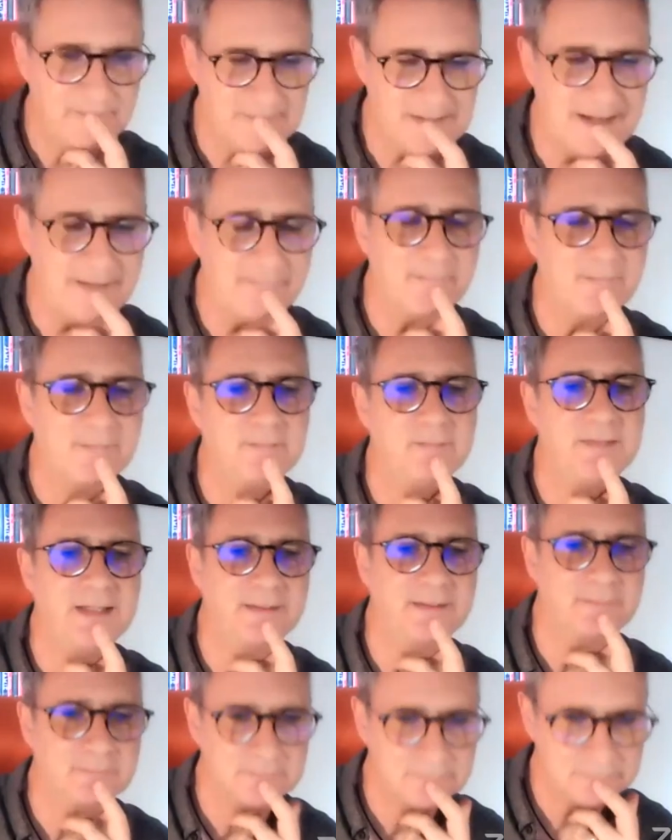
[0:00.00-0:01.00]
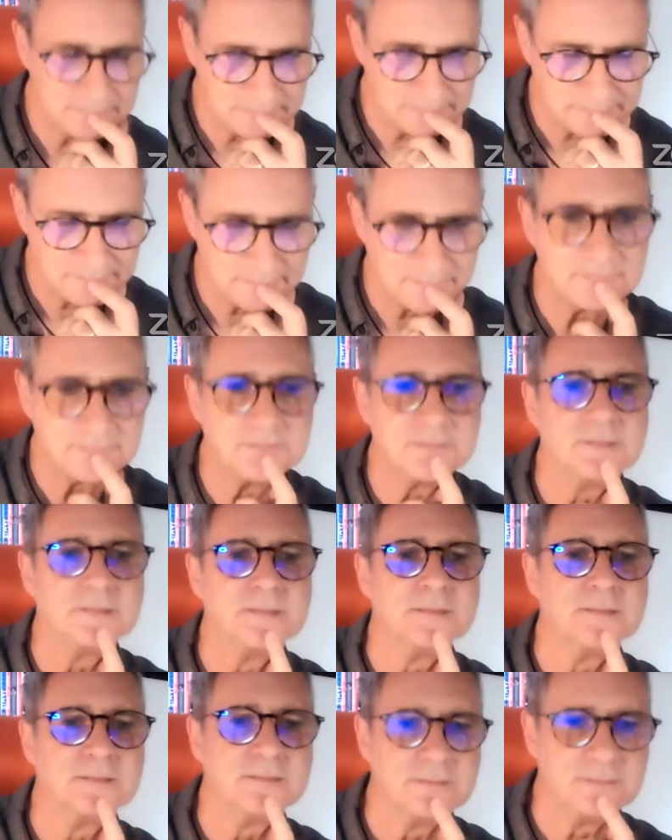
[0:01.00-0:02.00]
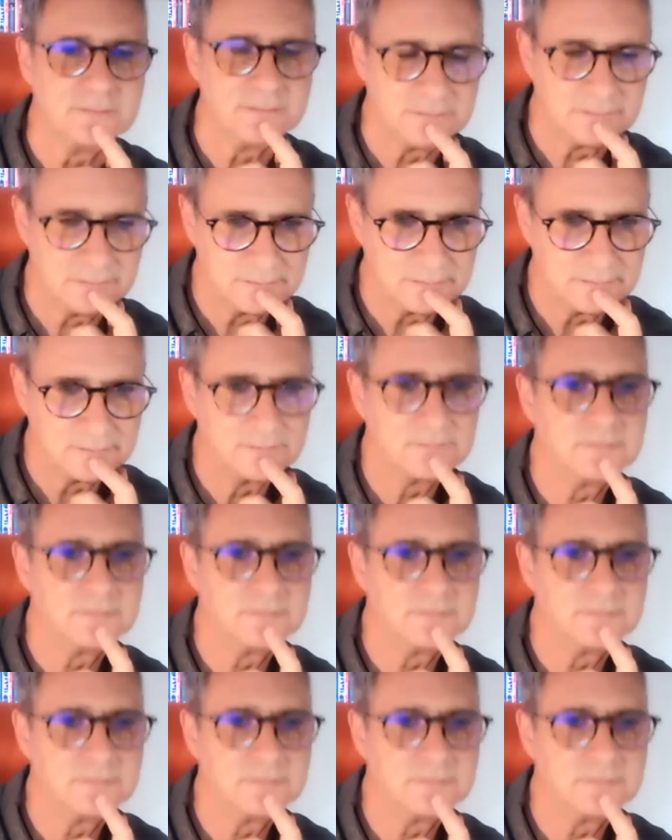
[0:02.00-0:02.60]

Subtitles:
by purpose. Even if you could draw like